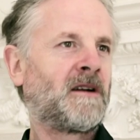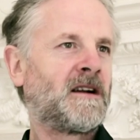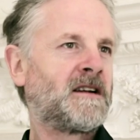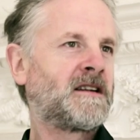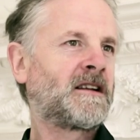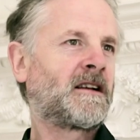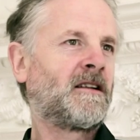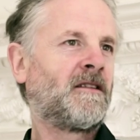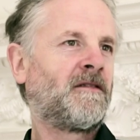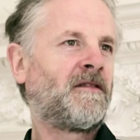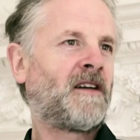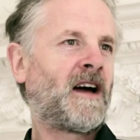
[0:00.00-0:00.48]

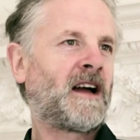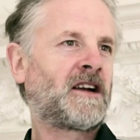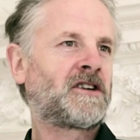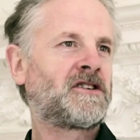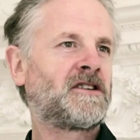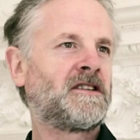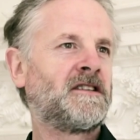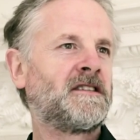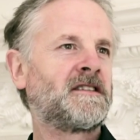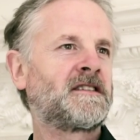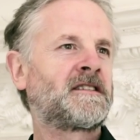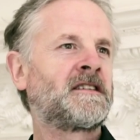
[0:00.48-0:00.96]
political
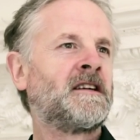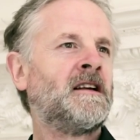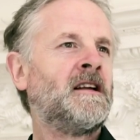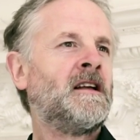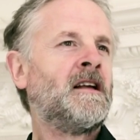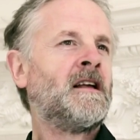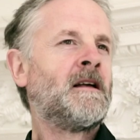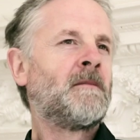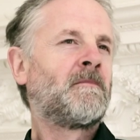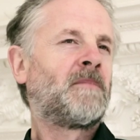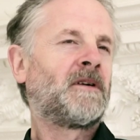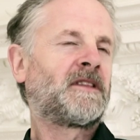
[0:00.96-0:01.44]
factions,
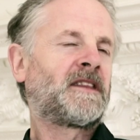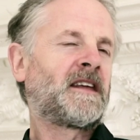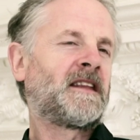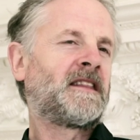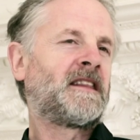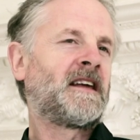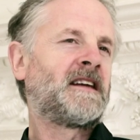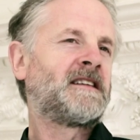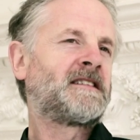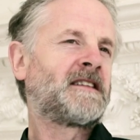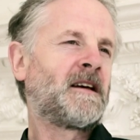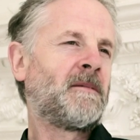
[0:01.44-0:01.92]
but
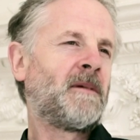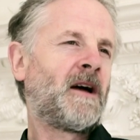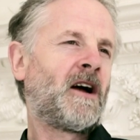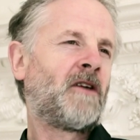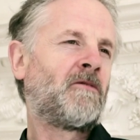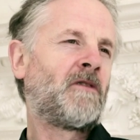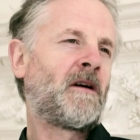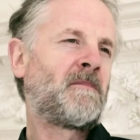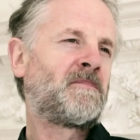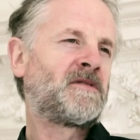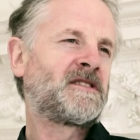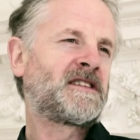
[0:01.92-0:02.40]
that they
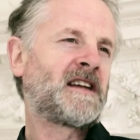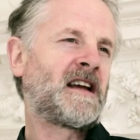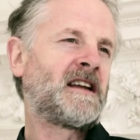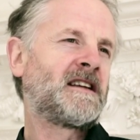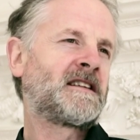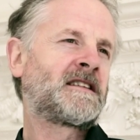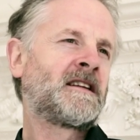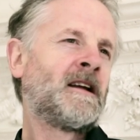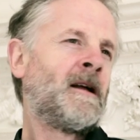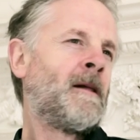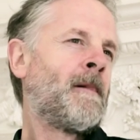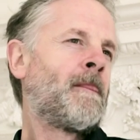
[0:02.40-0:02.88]
somehow
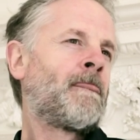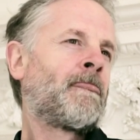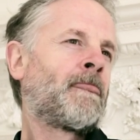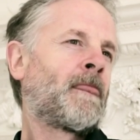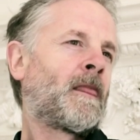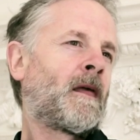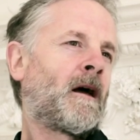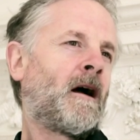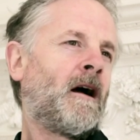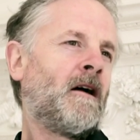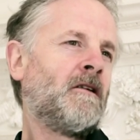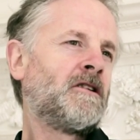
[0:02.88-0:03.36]
represent
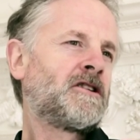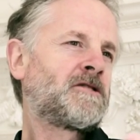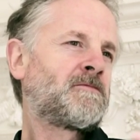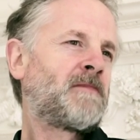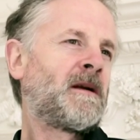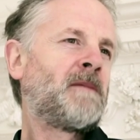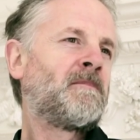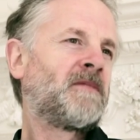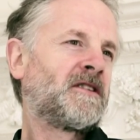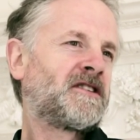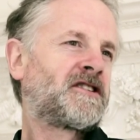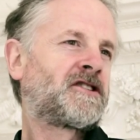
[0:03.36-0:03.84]

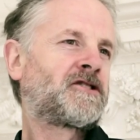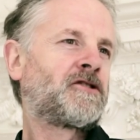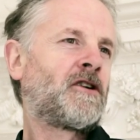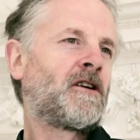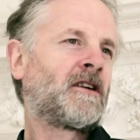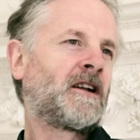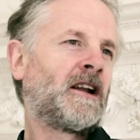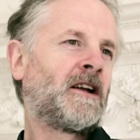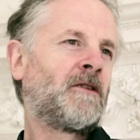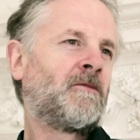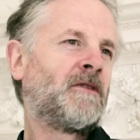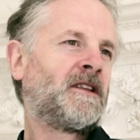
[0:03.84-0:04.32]
Irish people
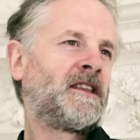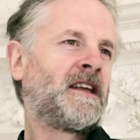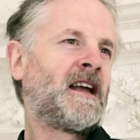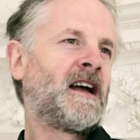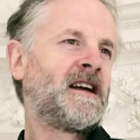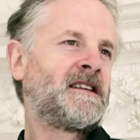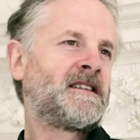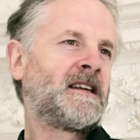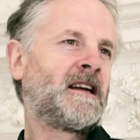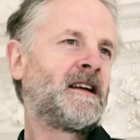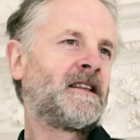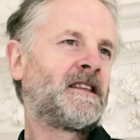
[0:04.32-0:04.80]
struggling with
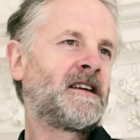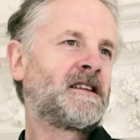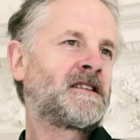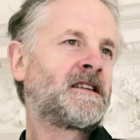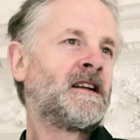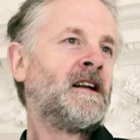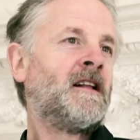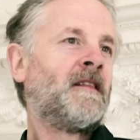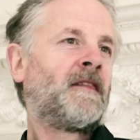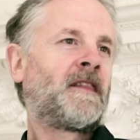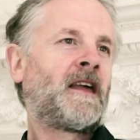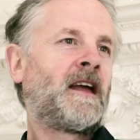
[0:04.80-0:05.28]
the idea
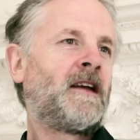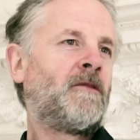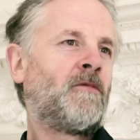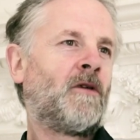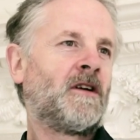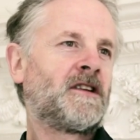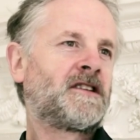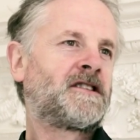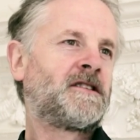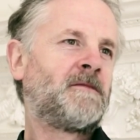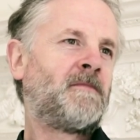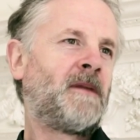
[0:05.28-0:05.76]
that they
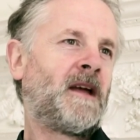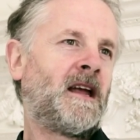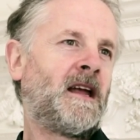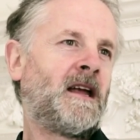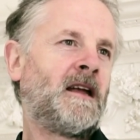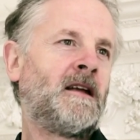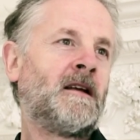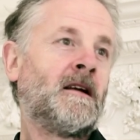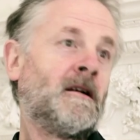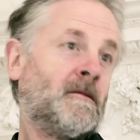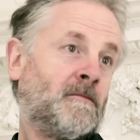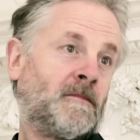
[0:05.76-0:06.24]

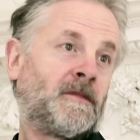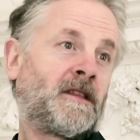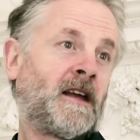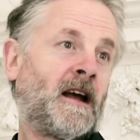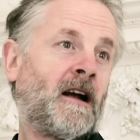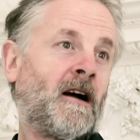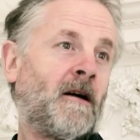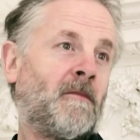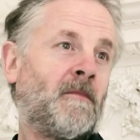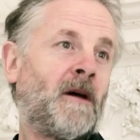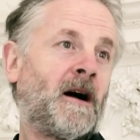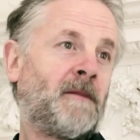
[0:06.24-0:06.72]

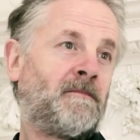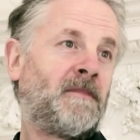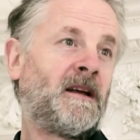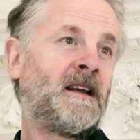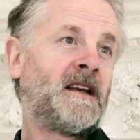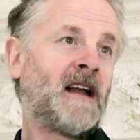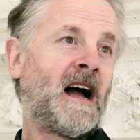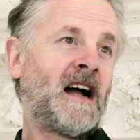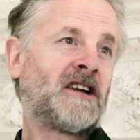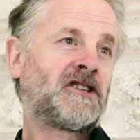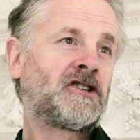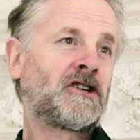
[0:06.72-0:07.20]
might
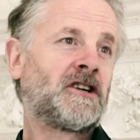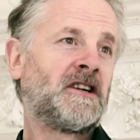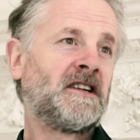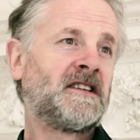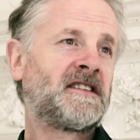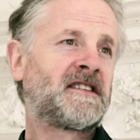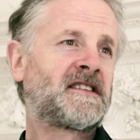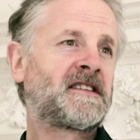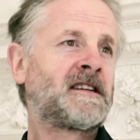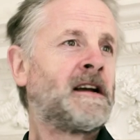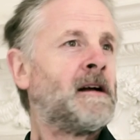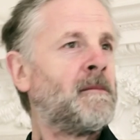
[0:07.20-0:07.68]
be
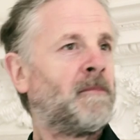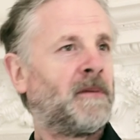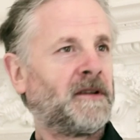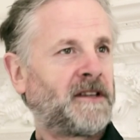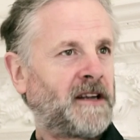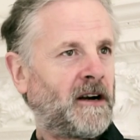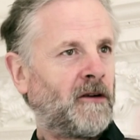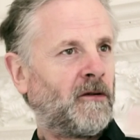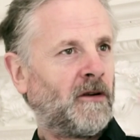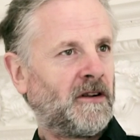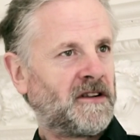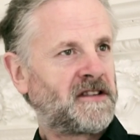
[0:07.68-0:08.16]
nationalist,
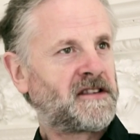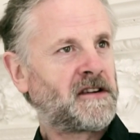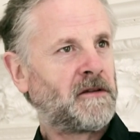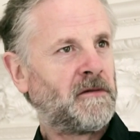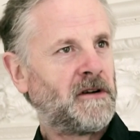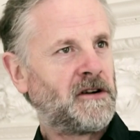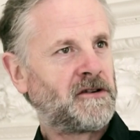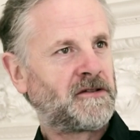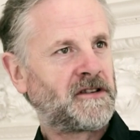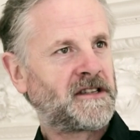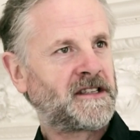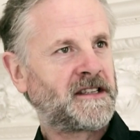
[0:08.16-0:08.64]
but they're
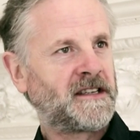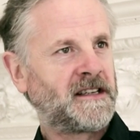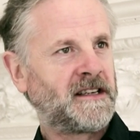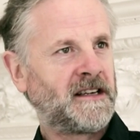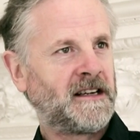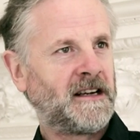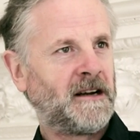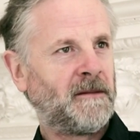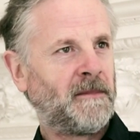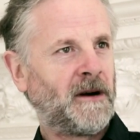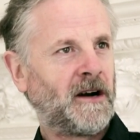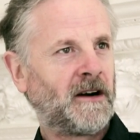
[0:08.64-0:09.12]
also interested
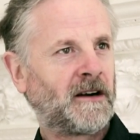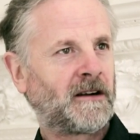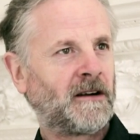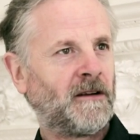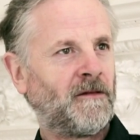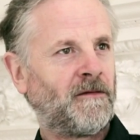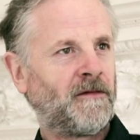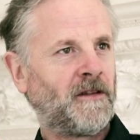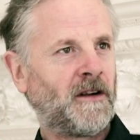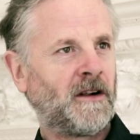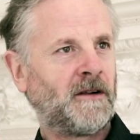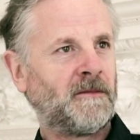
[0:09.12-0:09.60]
in
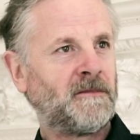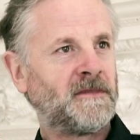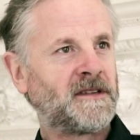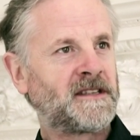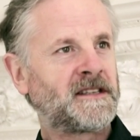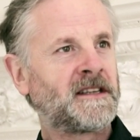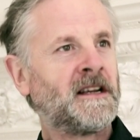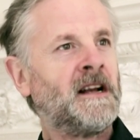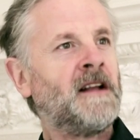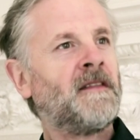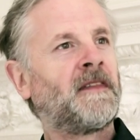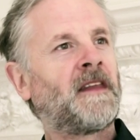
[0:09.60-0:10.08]
American
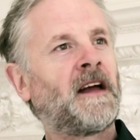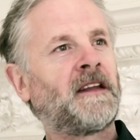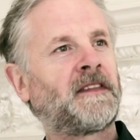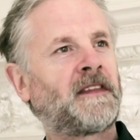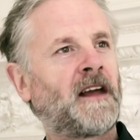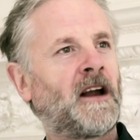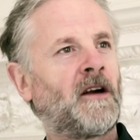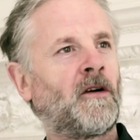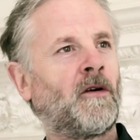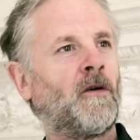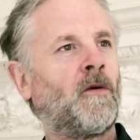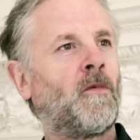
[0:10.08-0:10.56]
films,
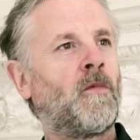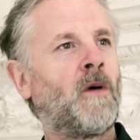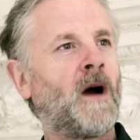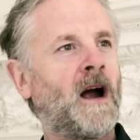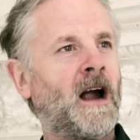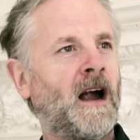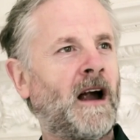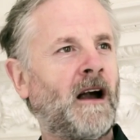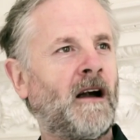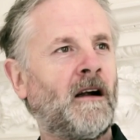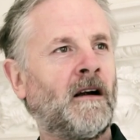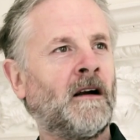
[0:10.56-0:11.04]
that they're
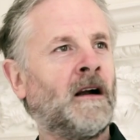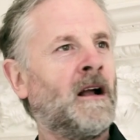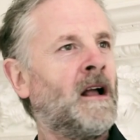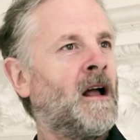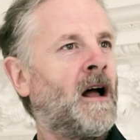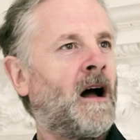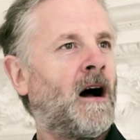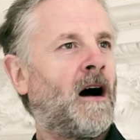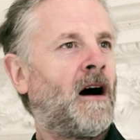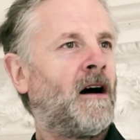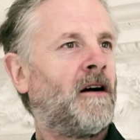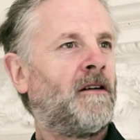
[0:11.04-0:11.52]
aware
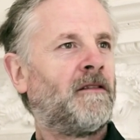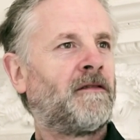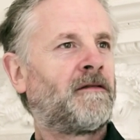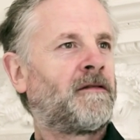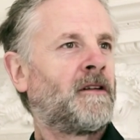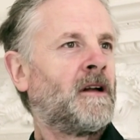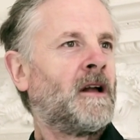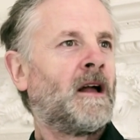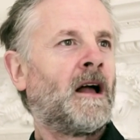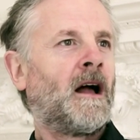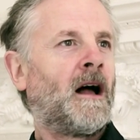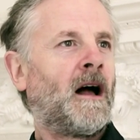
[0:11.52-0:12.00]

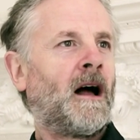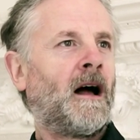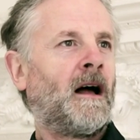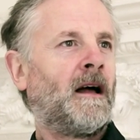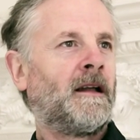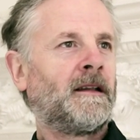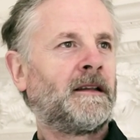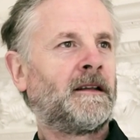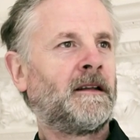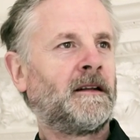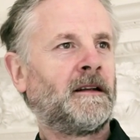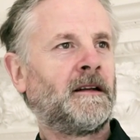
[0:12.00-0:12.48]
of
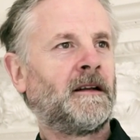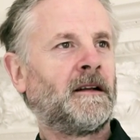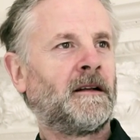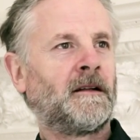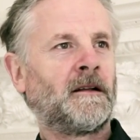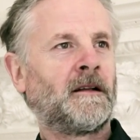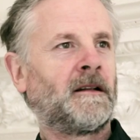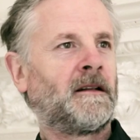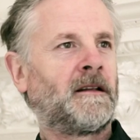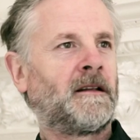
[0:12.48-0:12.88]
in